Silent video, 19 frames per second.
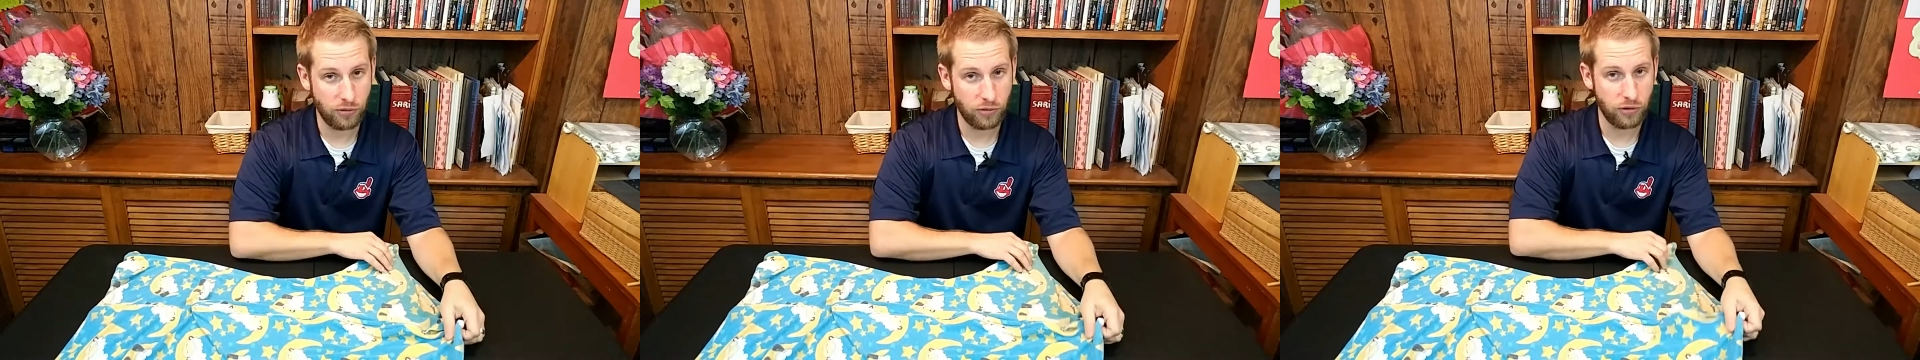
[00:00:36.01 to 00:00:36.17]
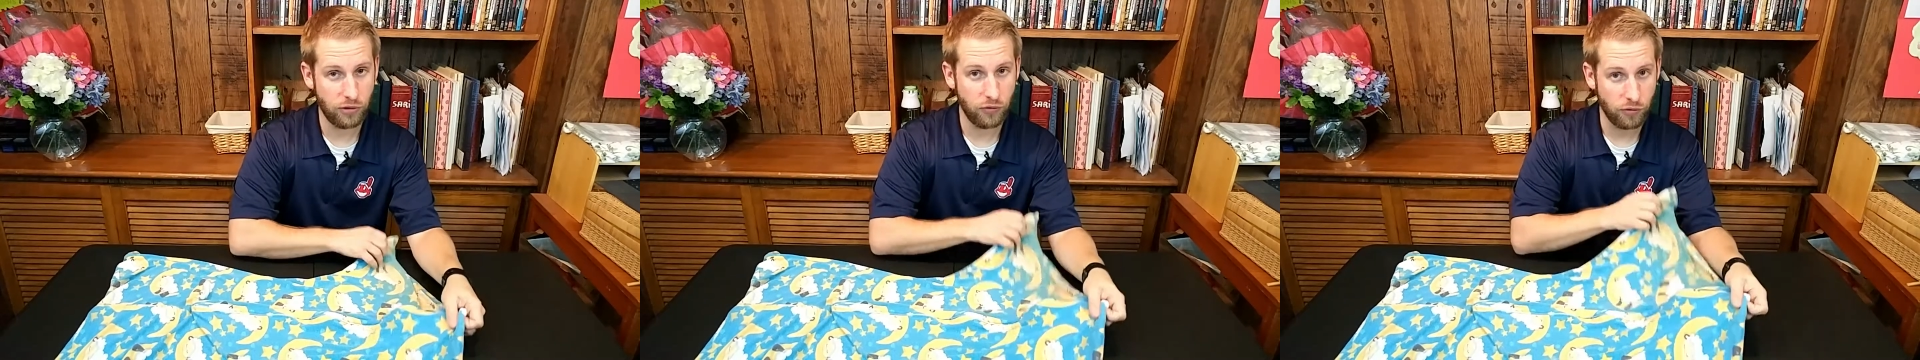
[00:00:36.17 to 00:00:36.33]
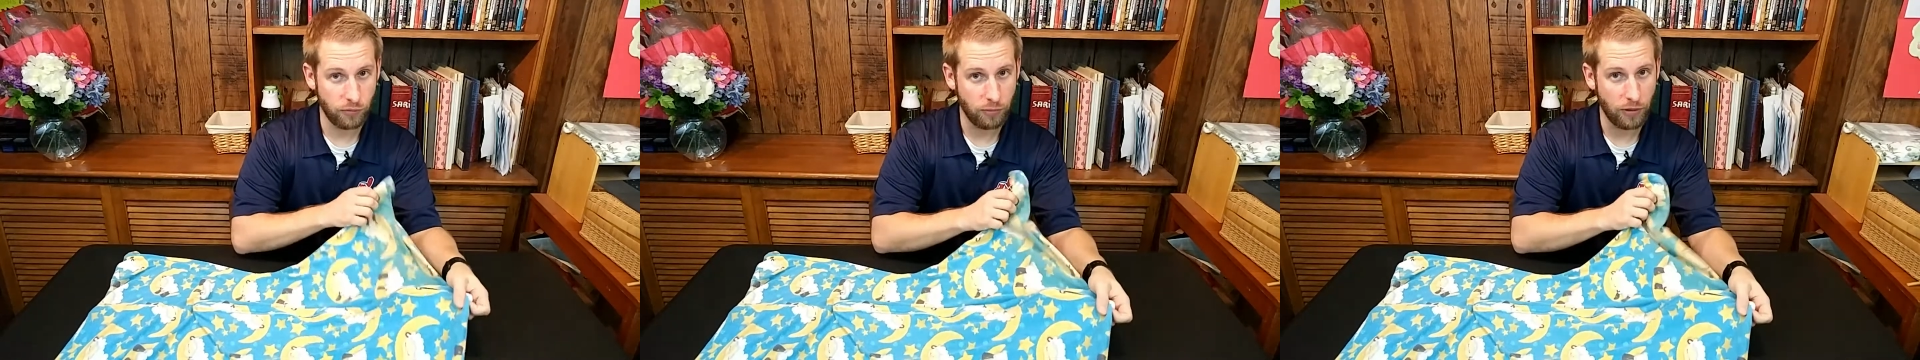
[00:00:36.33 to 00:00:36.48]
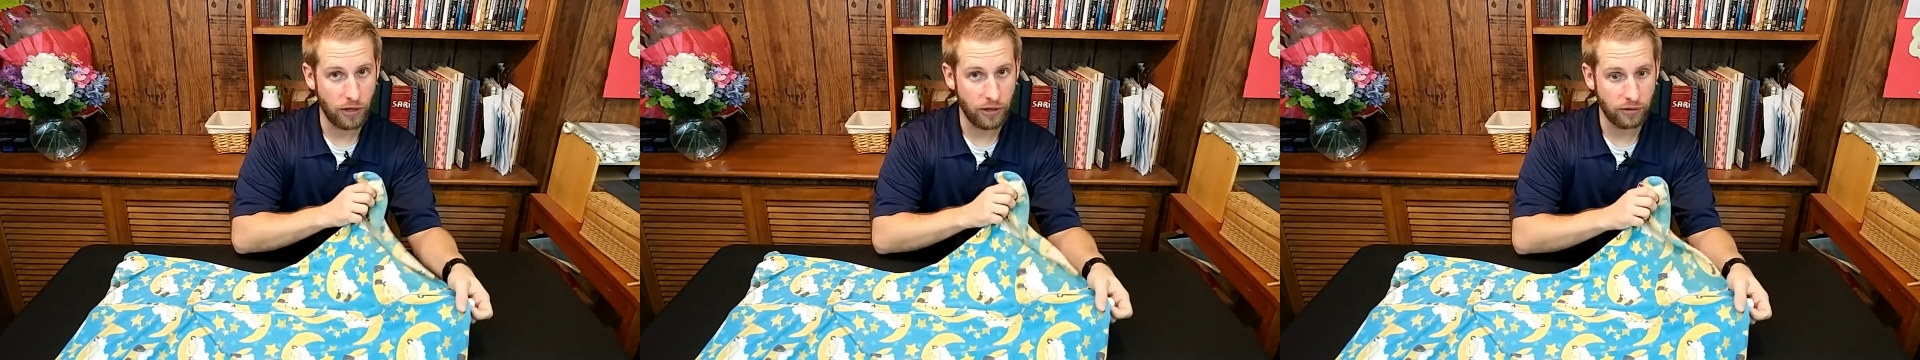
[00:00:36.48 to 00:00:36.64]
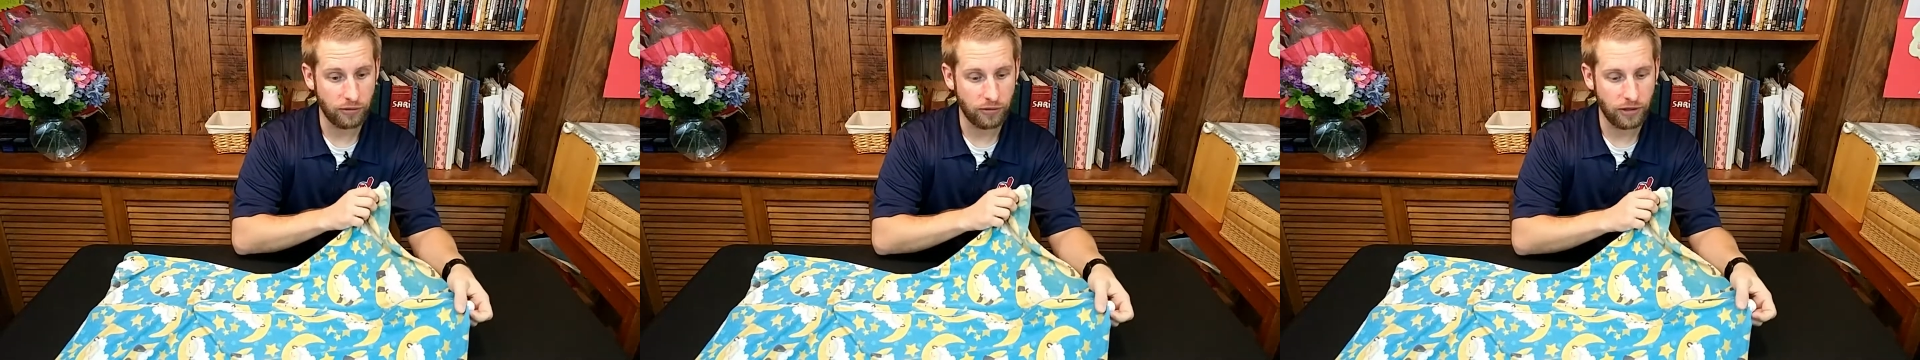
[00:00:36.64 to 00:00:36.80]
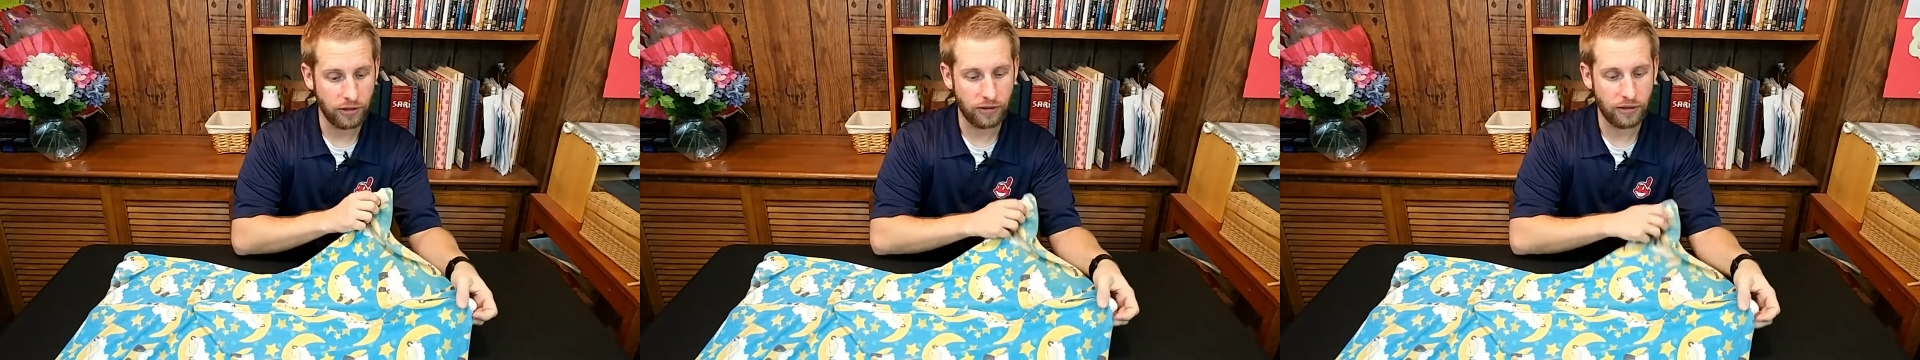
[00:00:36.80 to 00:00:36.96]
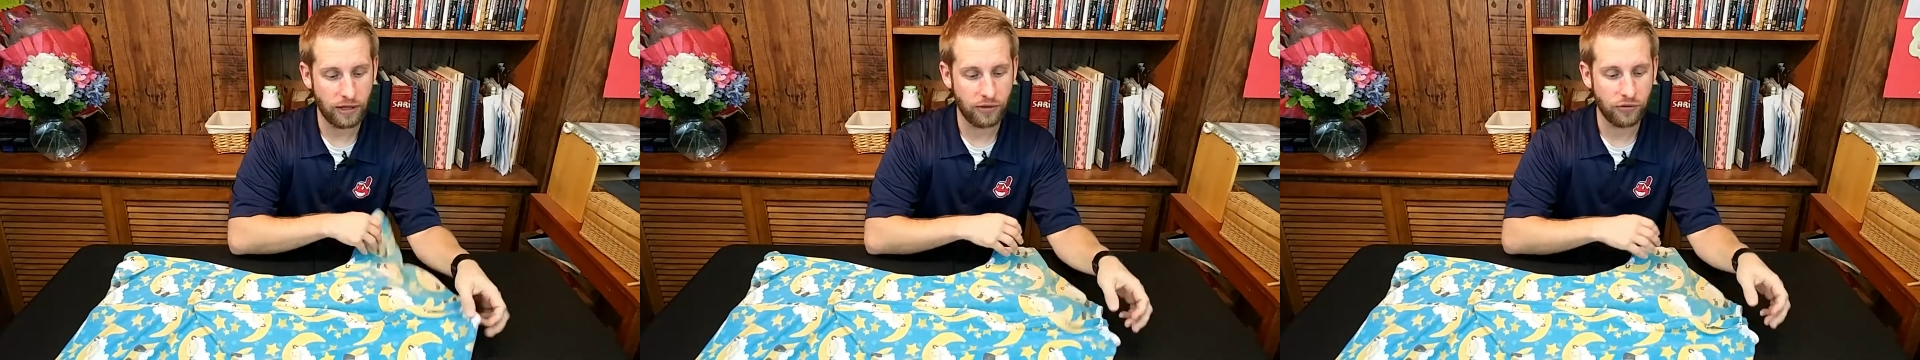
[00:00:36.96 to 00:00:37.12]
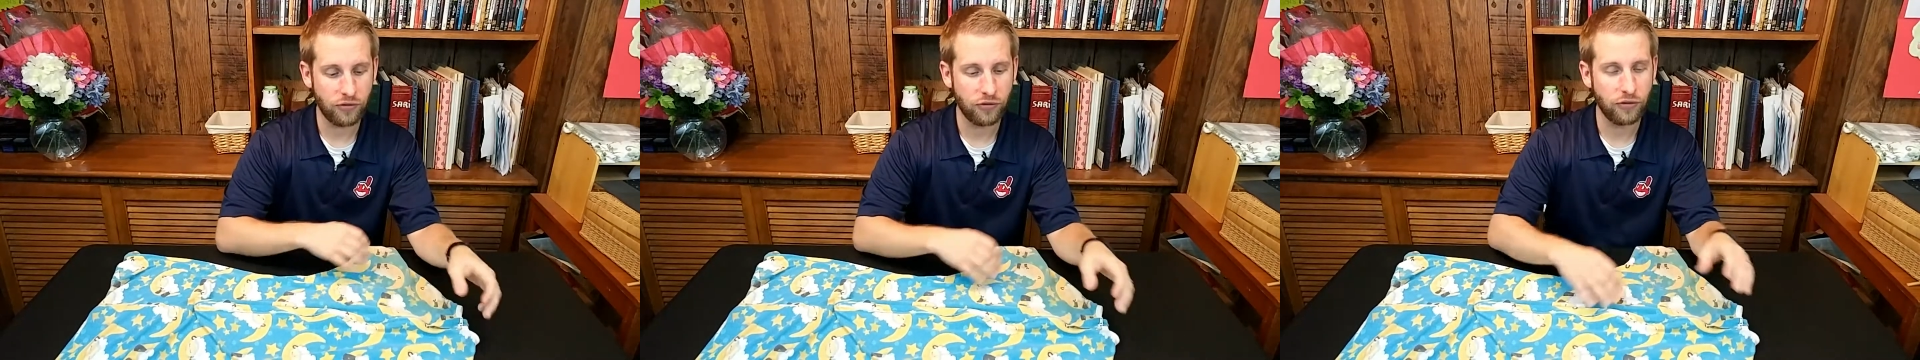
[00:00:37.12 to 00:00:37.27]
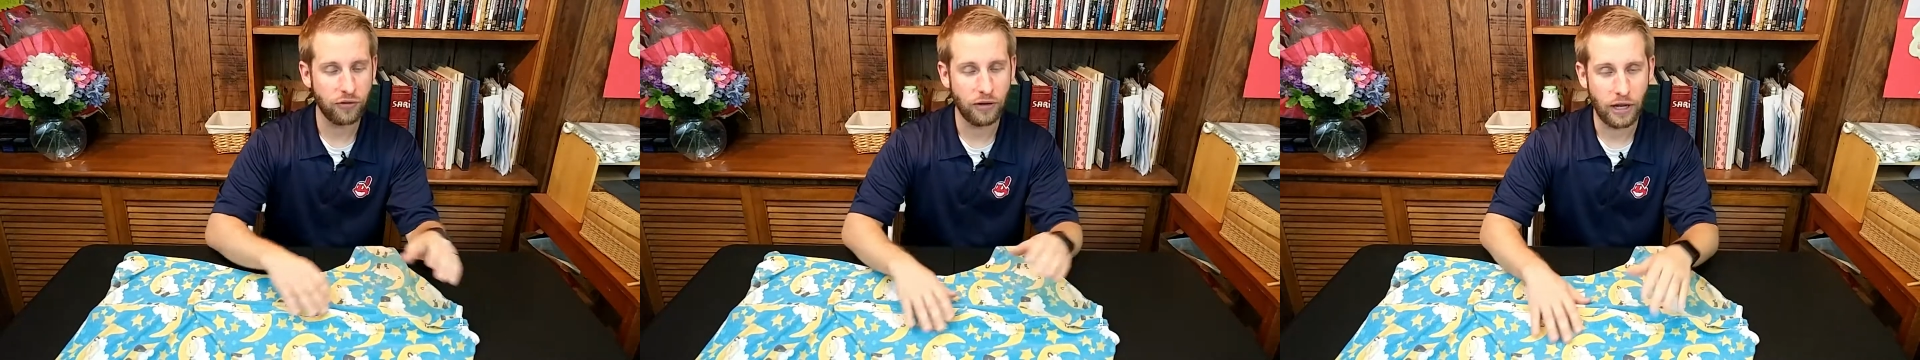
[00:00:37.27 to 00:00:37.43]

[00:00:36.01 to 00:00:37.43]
can use a product like this.